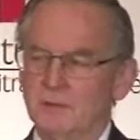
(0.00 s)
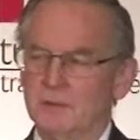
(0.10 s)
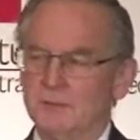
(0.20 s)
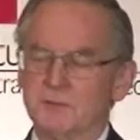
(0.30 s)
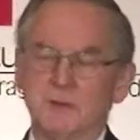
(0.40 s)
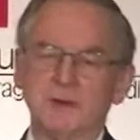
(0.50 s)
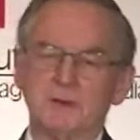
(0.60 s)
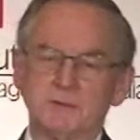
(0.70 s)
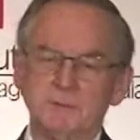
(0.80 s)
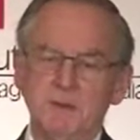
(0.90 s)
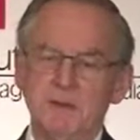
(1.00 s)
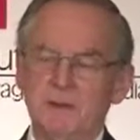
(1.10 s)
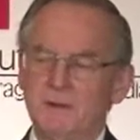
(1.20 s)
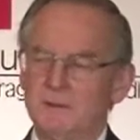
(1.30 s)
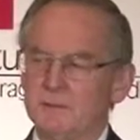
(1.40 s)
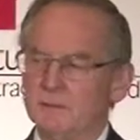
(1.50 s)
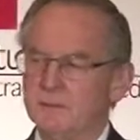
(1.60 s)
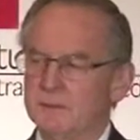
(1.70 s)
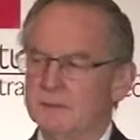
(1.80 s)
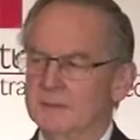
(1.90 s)
world's greatest mediator
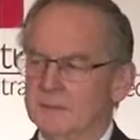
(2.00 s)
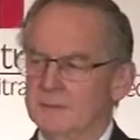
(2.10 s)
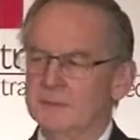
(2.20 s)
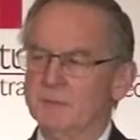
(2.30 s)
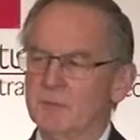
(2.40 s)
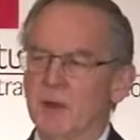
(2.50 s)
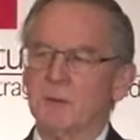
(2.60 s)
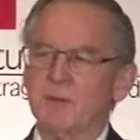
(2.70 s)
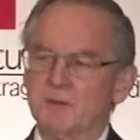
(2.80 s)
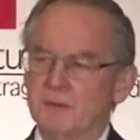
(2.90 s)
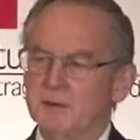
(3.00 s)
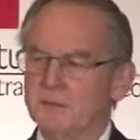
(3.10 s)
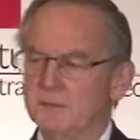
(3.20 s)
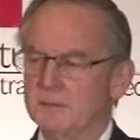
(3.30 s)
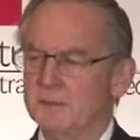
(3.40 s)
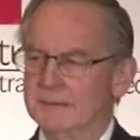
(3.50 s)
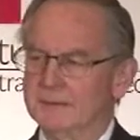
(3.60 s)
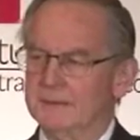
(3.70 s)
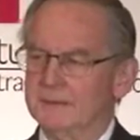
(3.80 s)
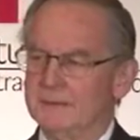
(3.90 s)
or arbitrator, or
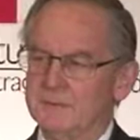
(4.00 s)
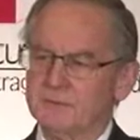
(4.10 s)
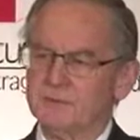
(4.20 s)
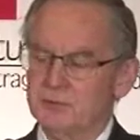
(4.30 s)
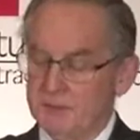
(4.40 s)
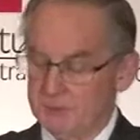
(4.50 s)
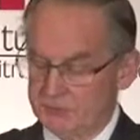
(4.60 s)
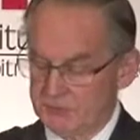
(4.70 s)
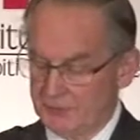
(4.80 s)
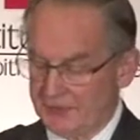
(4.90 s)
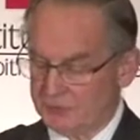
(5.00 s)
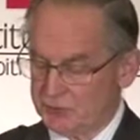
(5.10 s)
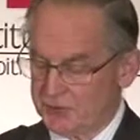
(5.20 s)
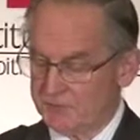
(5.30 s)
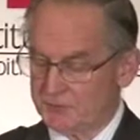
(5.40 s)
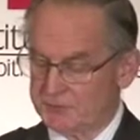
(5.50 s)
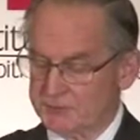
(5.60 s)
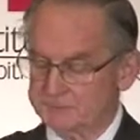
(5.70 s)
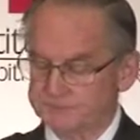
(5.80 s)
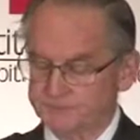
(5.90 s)
this chamber's or that chamber's